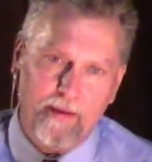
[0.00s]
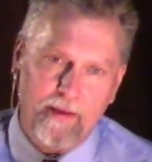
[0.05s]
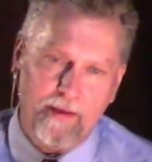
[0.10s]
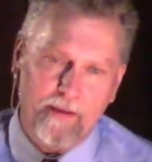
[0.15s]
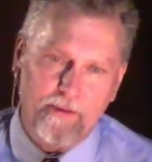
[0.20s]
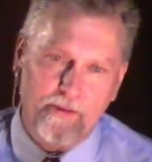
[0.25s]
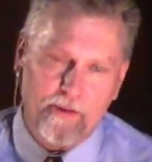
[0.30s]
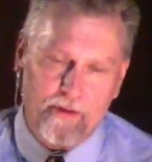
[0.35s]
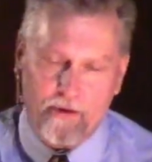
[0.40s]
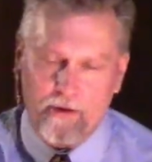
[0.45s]

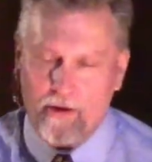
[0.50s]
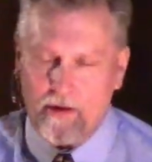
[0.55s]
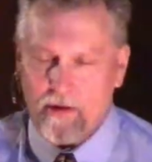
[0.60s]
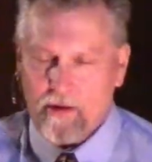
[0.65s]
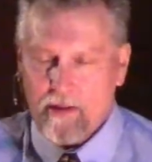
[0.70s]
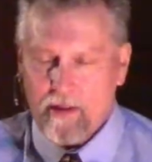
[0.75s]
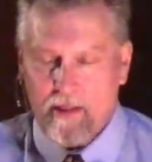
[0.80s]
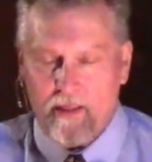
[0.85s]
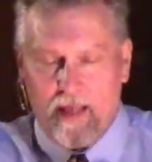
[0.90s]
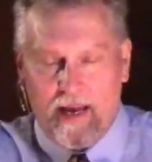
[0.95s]
Is your
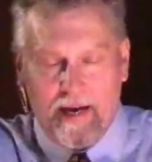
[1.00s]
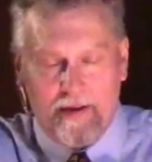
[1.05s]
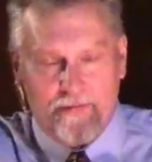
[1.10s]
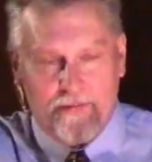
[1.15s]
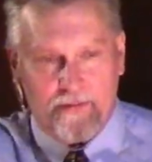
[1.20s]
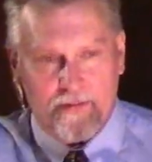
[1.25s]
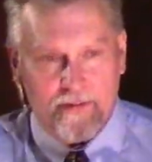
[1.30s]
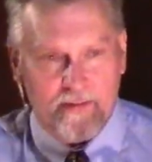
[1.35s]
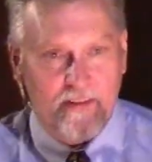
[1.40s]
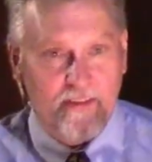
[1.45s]

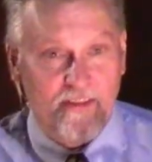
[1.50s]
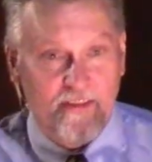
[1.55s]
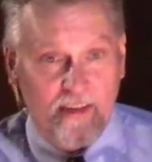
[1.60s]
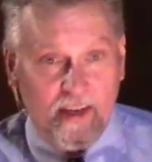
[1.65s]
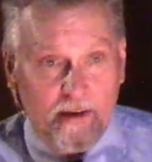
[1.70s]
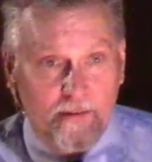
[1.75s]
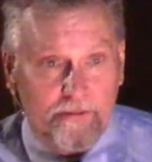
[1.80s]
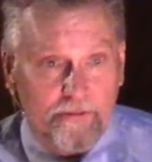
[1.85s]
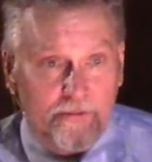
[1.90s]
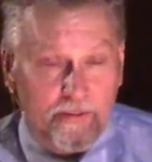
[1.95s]
life
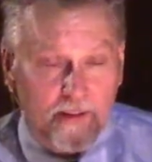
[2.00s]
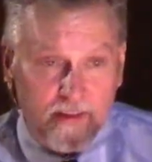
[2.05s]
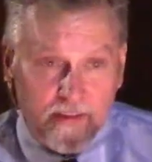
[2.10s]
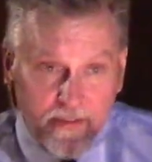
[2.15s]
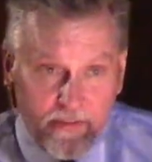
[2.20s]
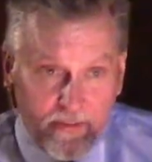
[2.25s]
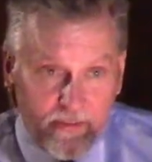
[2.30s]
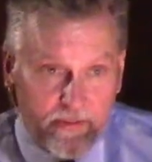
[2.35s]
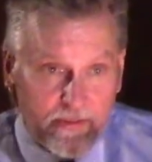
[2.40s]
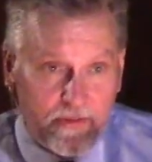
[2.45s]

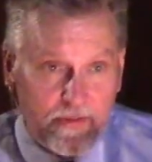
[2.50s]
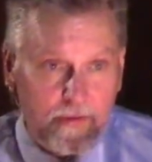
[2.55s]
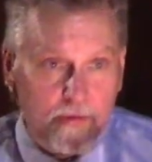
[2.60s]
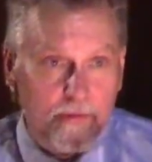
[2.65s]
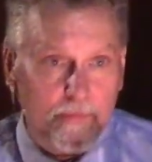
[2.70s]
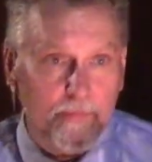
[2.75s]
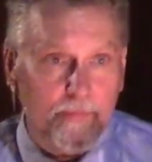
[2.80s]
selfless